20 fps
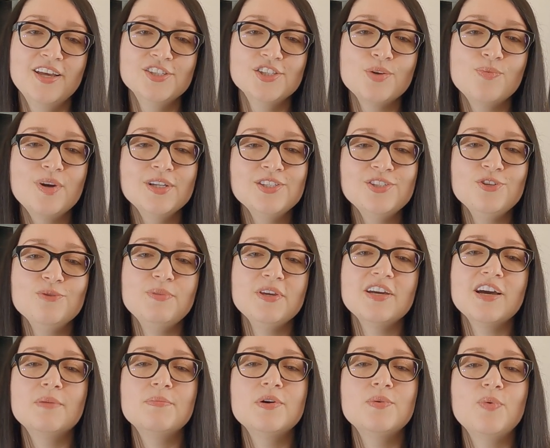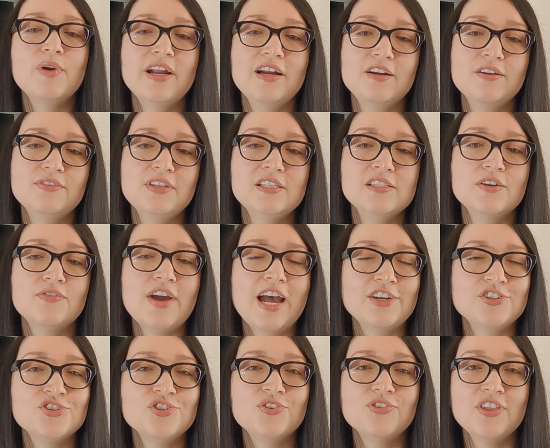So once you become aware of these
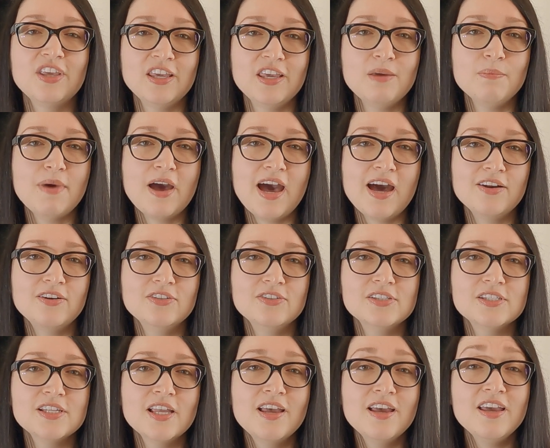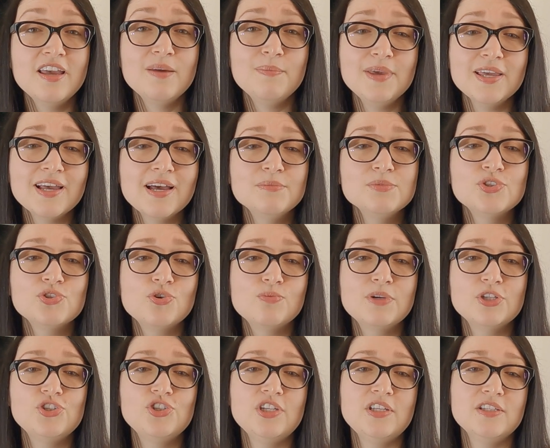irrational thinking patterns, it becomes so
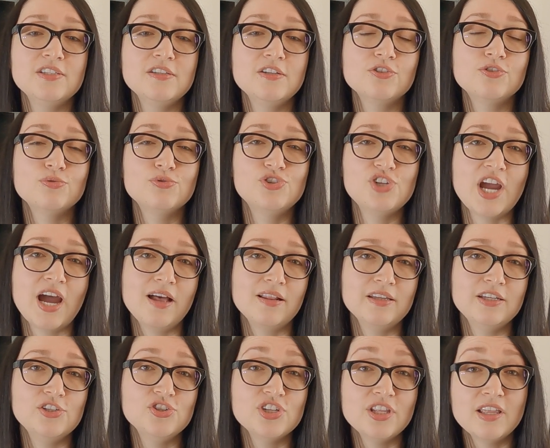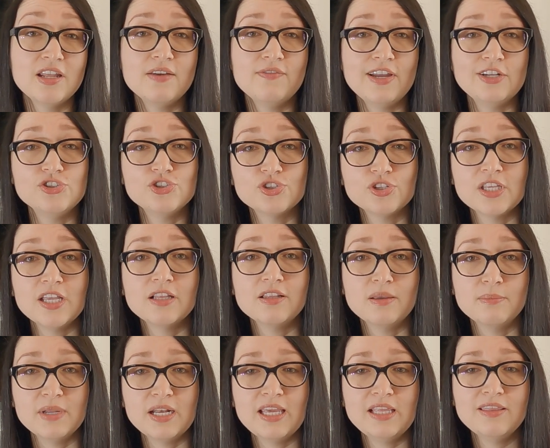much easier to challenge and then eventually
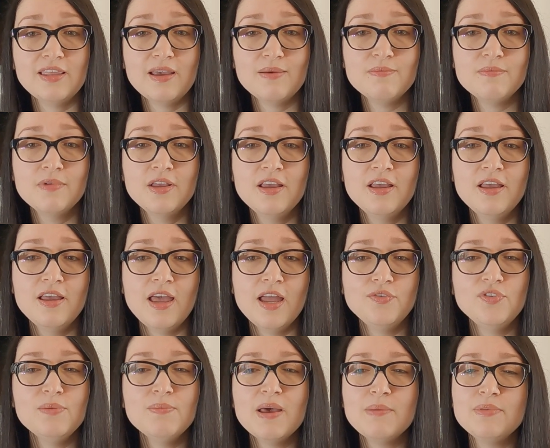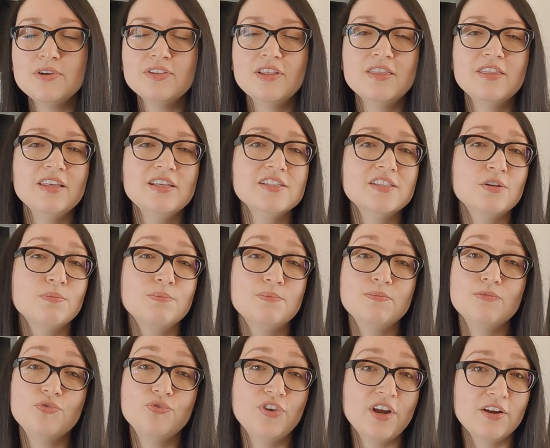eliminate them. And remember that things are
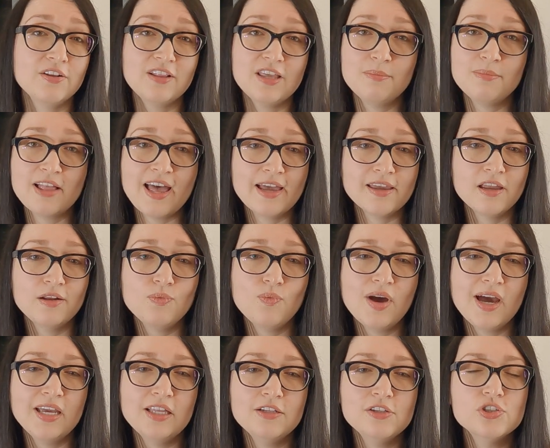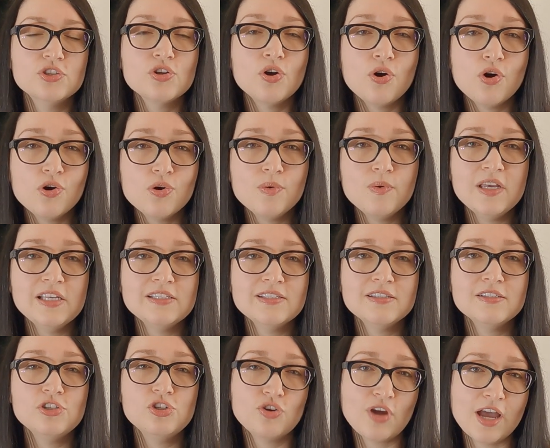rarely black and white, so
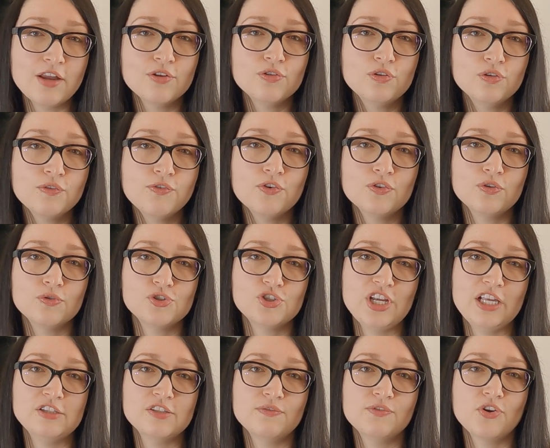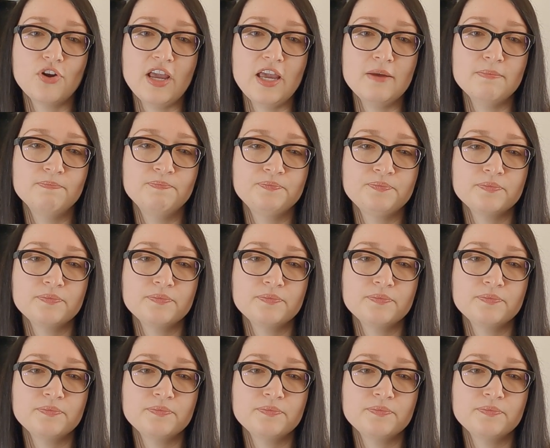always try to look for those shades of gray.